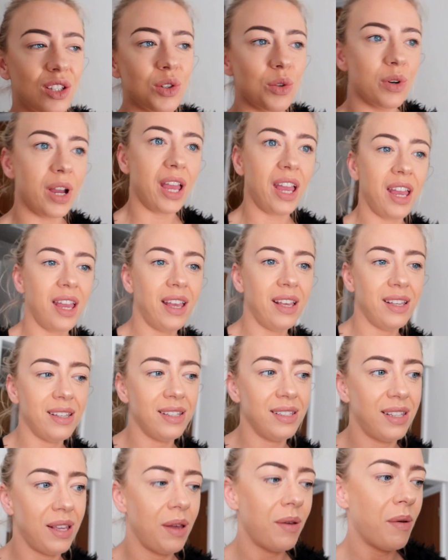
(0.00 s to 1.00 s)
So it
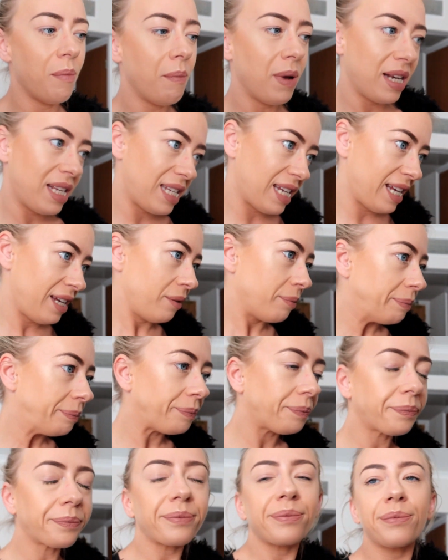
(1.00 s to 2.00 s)
is Monday.
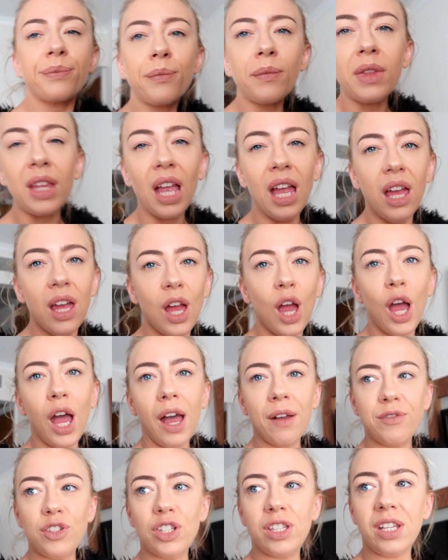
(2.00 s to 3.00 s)

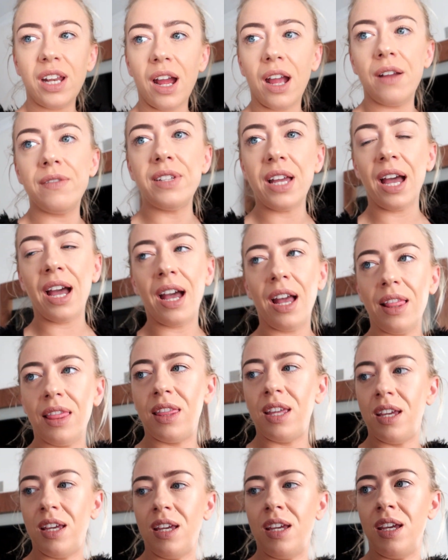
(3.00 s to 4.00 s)
I've just arrived
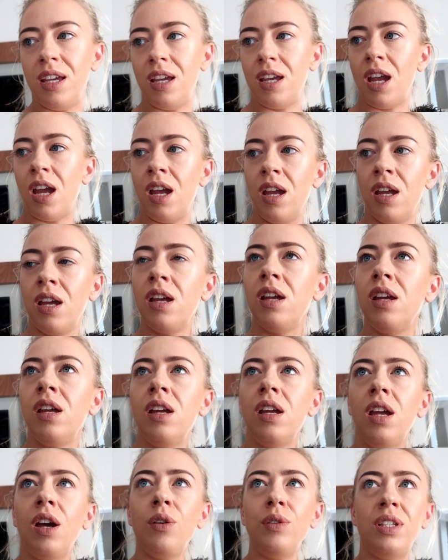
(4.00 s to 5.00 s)
at the
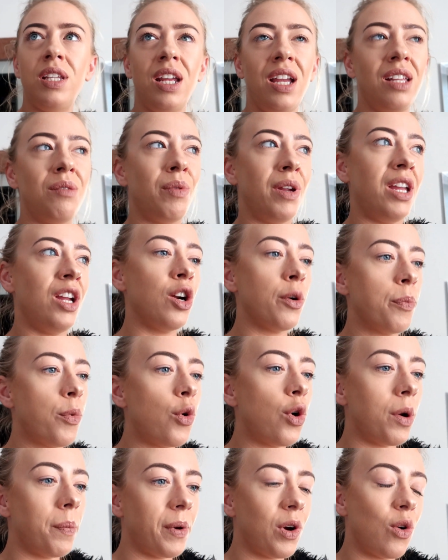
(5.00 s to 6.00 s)
Hilton Edinburgh
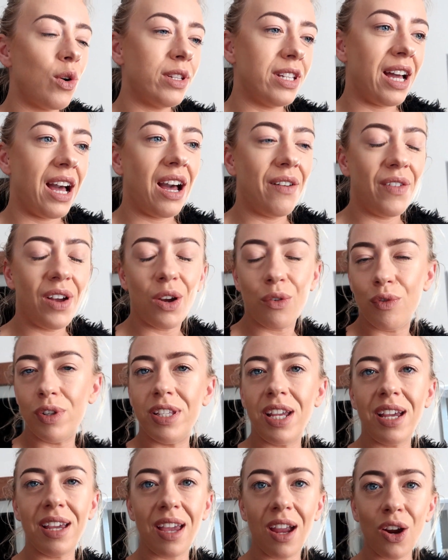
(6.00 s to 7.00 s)
Airport because I have a
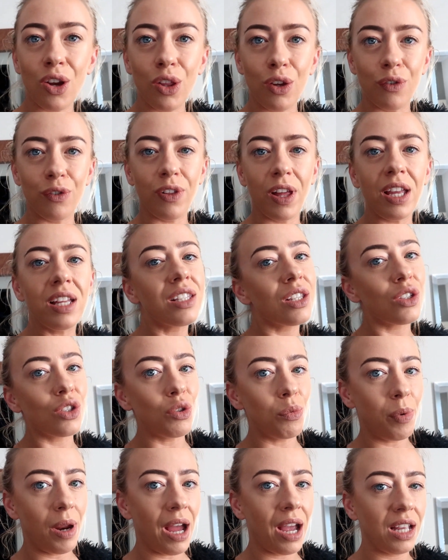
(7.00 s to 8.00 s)
ridiculous early flight
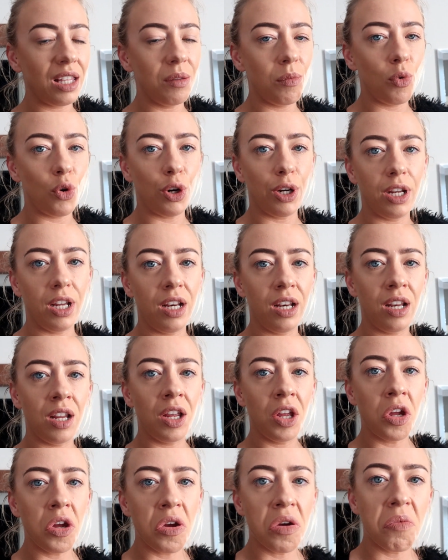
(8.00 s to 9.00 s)
to Prague in the morning.
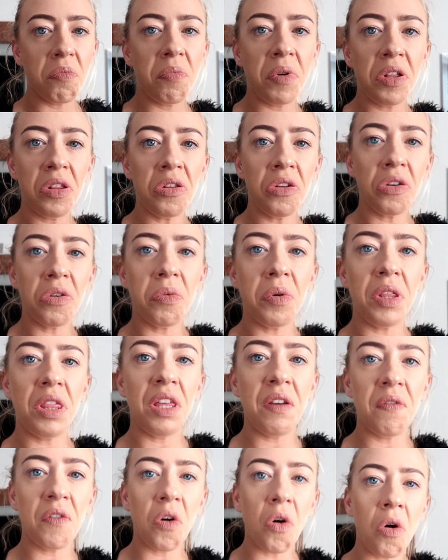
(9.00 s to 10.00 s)
But look what
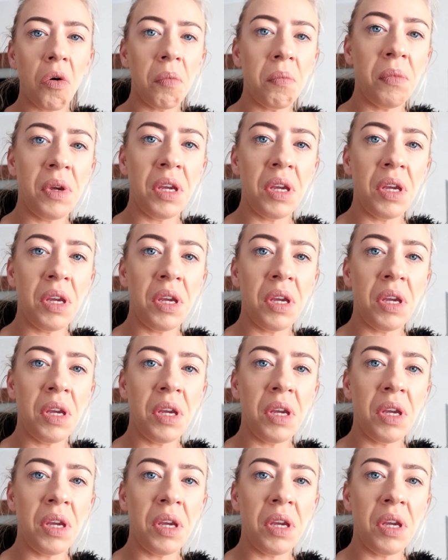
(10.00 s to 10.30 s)
they've got